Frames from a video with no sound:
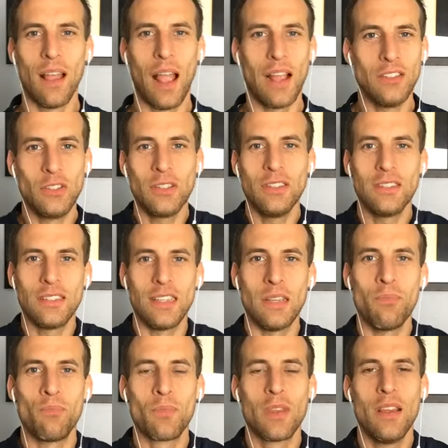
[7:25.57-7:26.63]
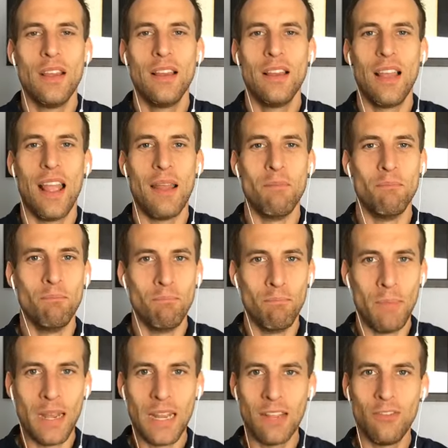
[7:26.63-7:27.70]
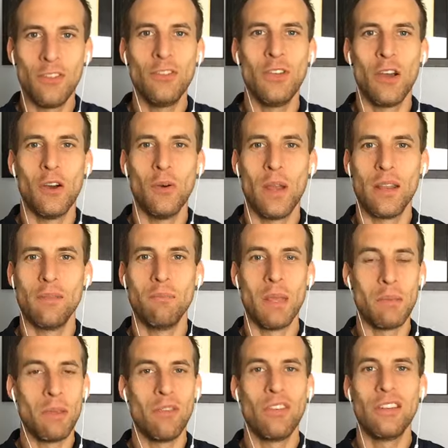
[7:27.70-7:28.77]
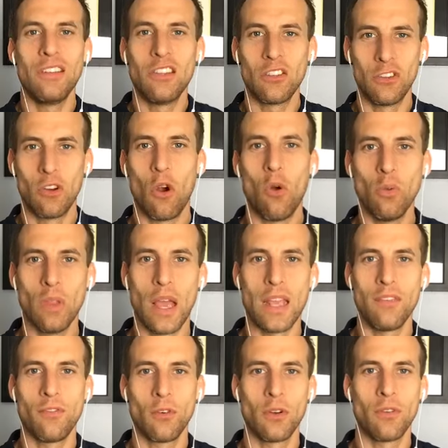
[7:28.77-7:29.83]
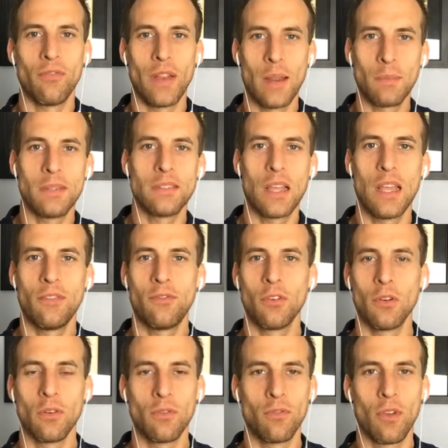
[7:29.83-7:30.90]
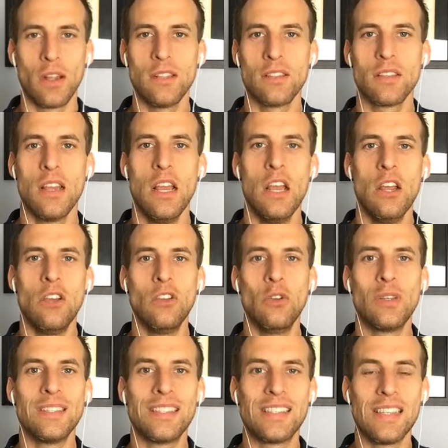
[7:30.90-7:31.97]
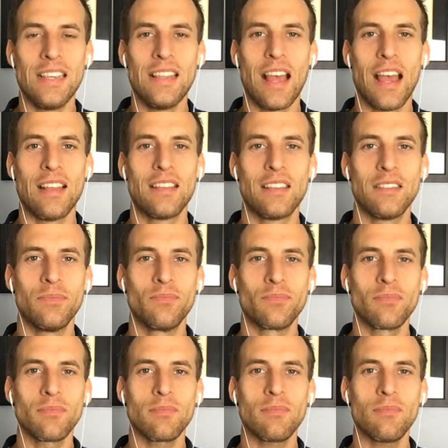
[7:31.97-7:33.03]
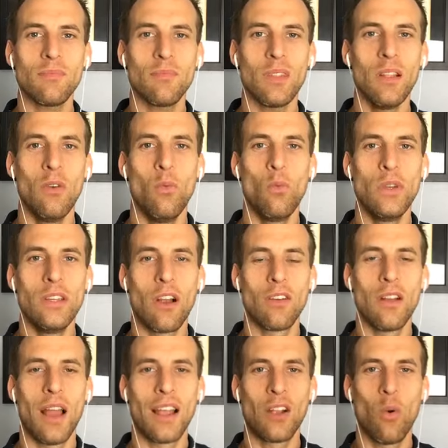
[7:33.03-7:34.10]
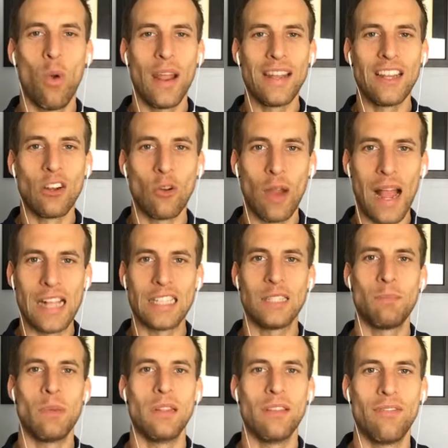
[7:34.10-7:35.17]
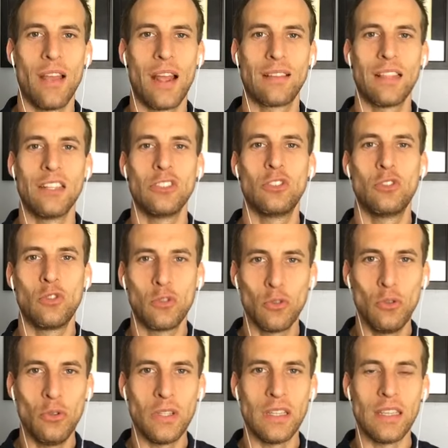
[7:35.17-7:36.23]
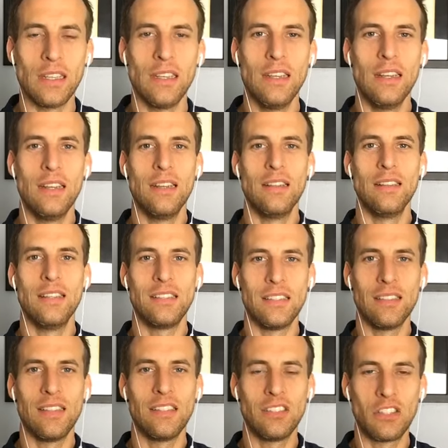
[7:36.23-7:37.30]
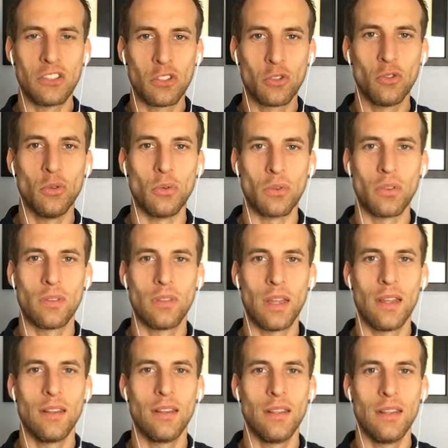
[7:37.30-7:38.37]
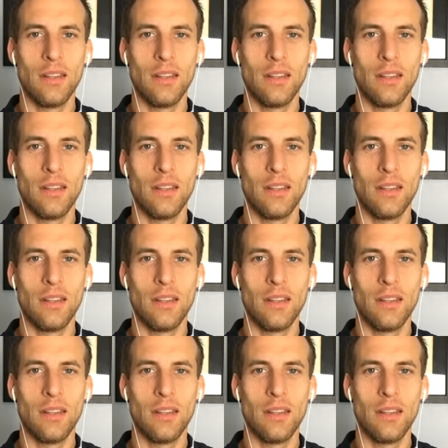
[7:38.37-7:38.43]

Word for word: as you can see, and many of you know, and maybe even your own life or your family's life or friends, you can see that we are not quite grasping the fact that truly this is, this is a truth, that